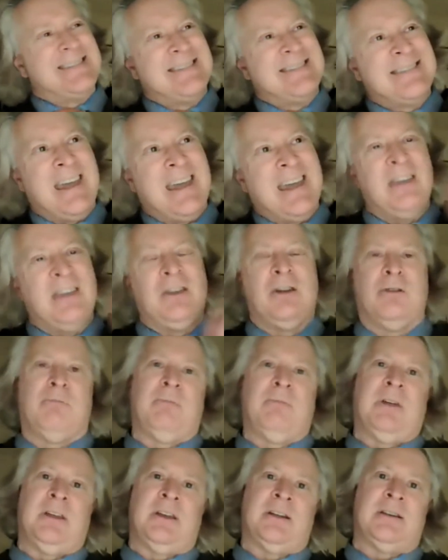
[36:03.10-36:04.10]
Take your $1
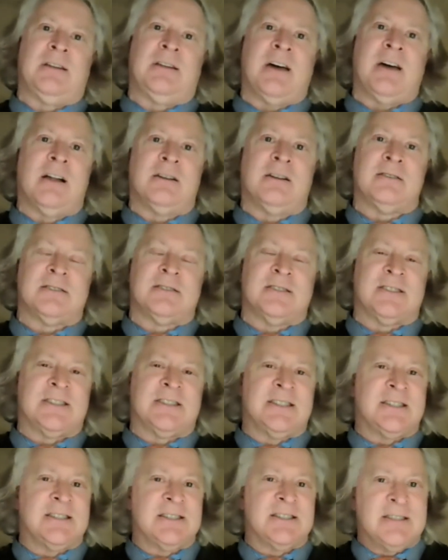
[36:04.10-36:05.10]
million and
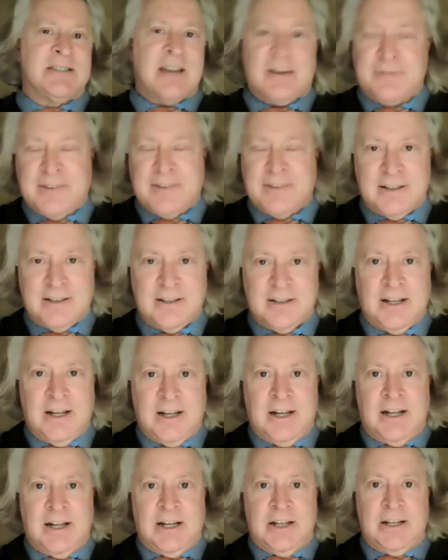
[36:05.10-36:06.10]
stuff it?
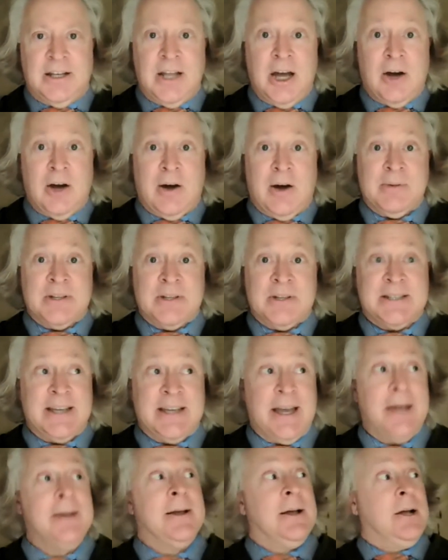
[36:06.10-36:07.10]
No, I'm going to
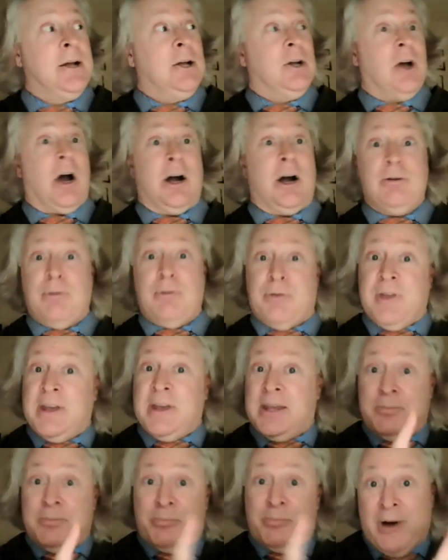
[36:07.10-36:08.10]
say, are you
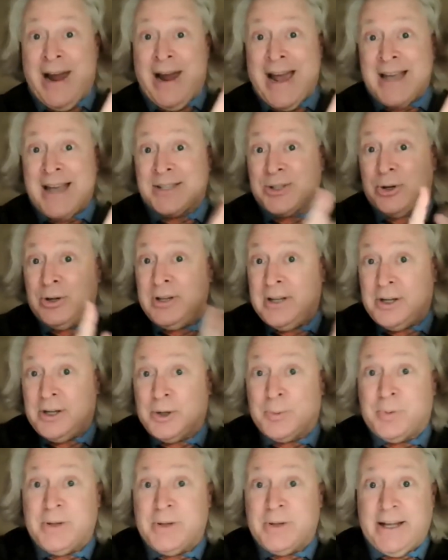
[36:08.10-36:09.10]
thinking brass or
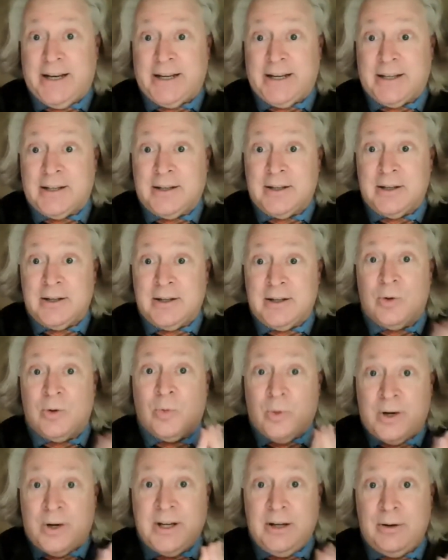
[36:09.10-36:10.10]
nickel plated?
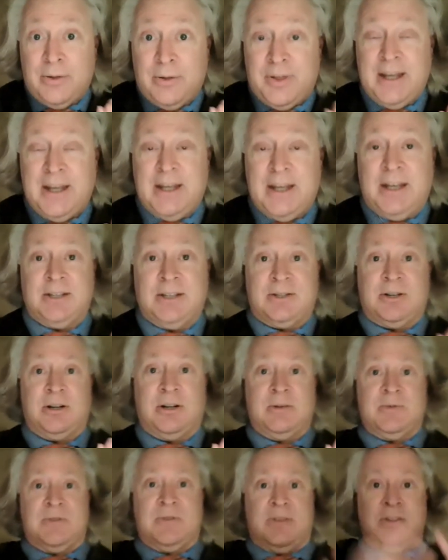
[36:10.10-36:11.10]
What are you thinking in
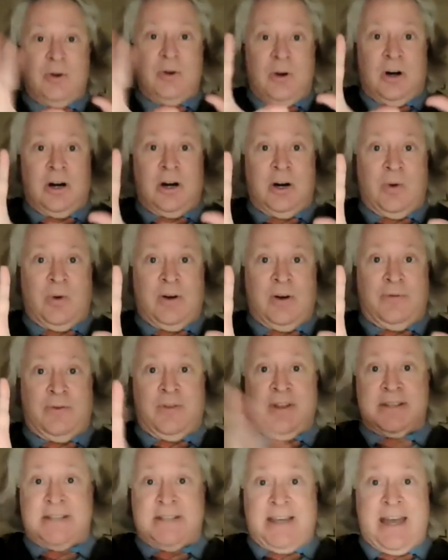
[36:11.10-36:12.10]
terms of the new hardware for
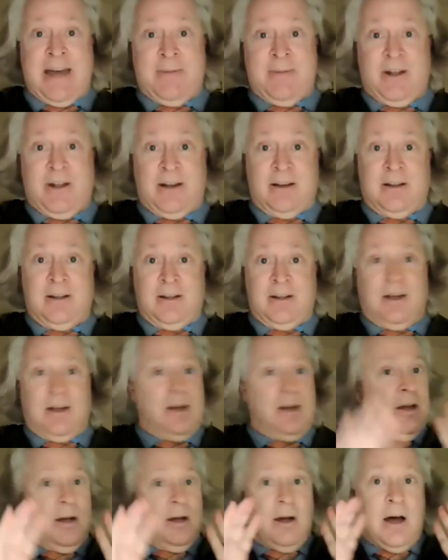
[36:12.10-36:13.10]
this cabinet?
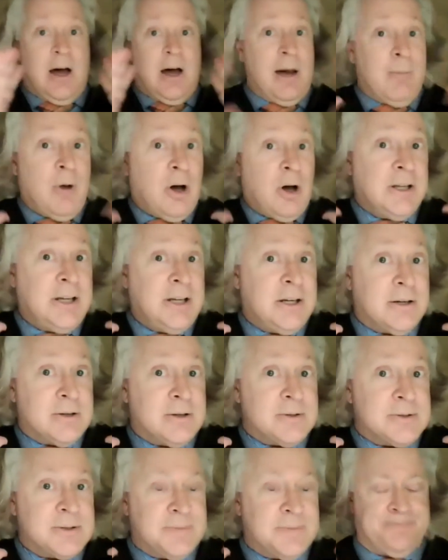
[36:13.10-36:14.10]
I'm all
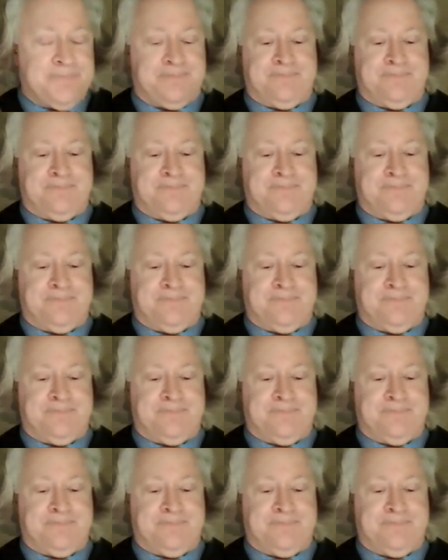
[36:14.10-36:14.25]
ears.